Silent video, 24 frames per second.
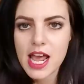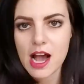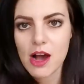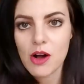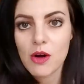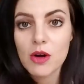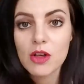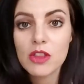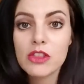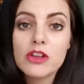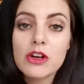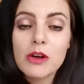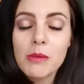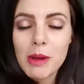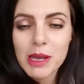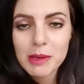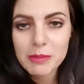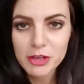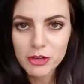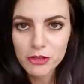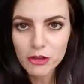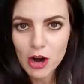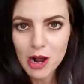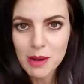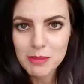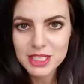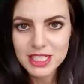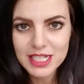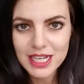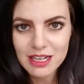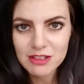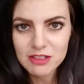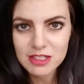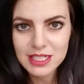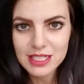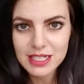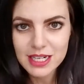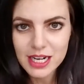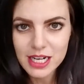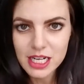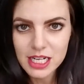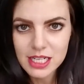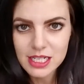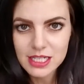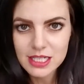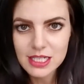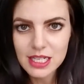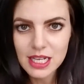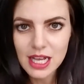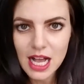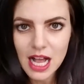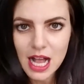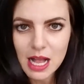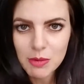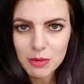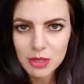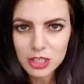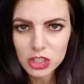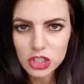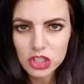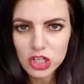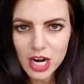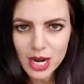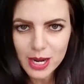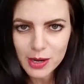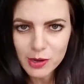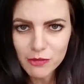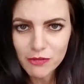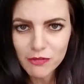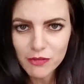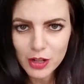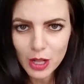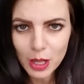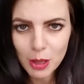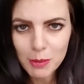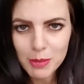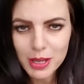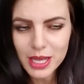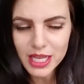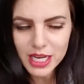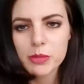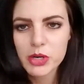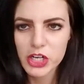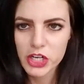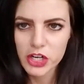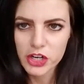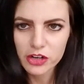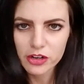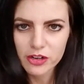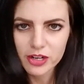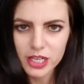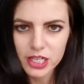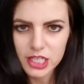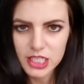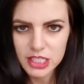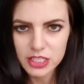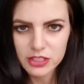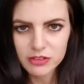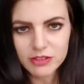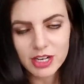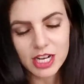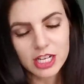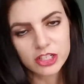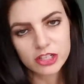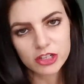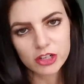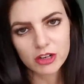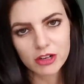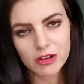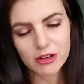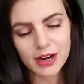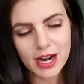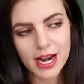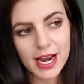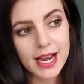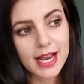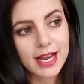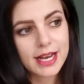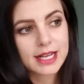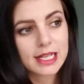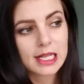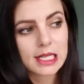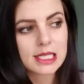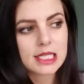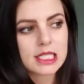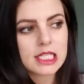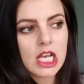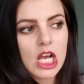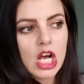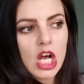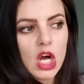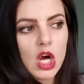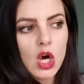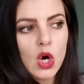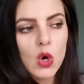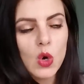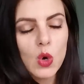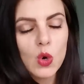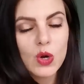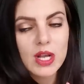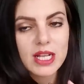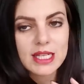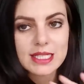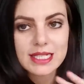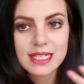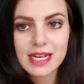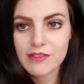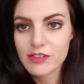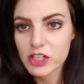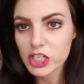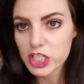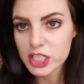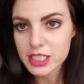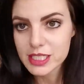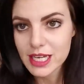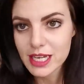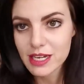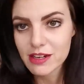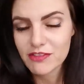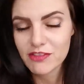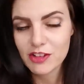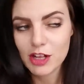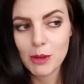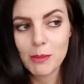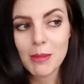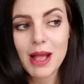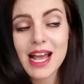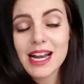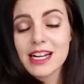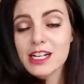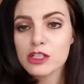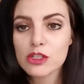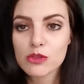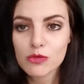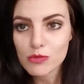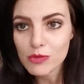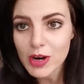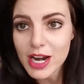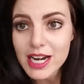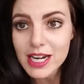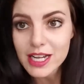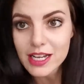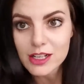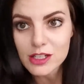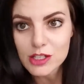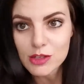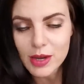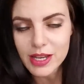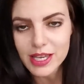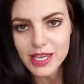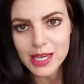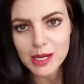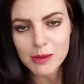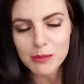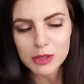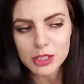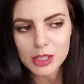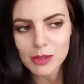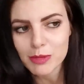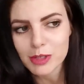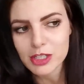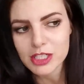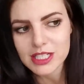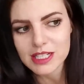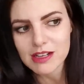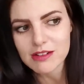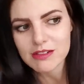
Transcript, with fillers: Now, there may be drama downstairs. I will try to film it. Mercury is in retrograde, so it's never a good day to film, and it's raining, so I can't put the birds